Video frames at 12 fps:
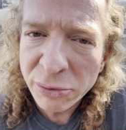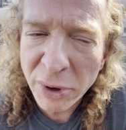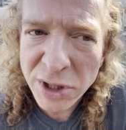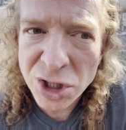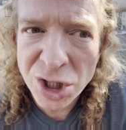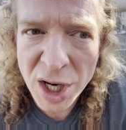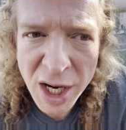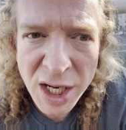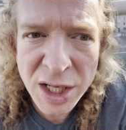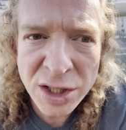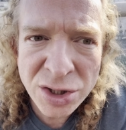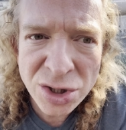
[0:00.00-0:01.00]
right?
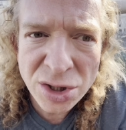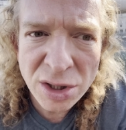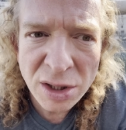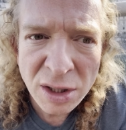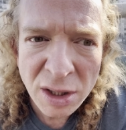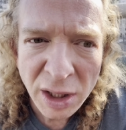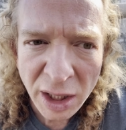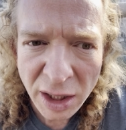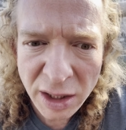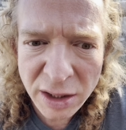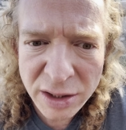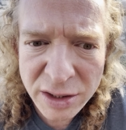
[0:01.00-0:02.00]
Change
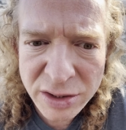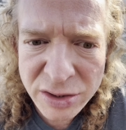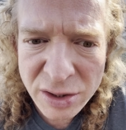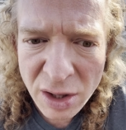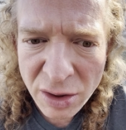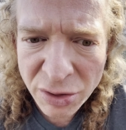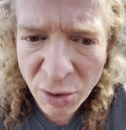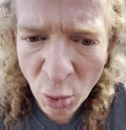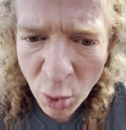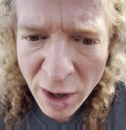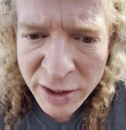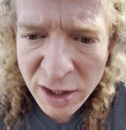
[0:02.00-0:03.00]
is the
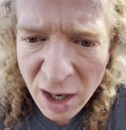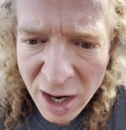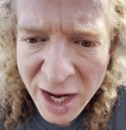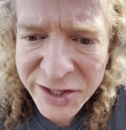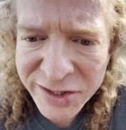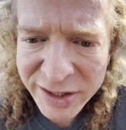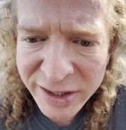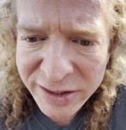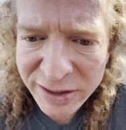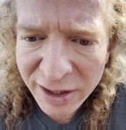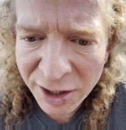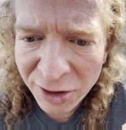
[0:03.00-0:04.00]
one
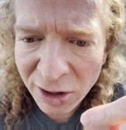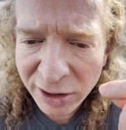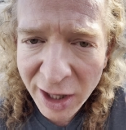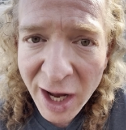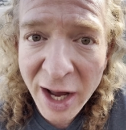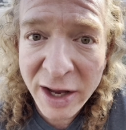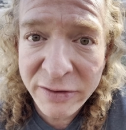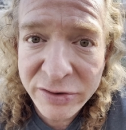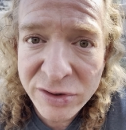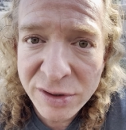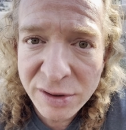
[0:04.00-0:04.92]
constant in our lives.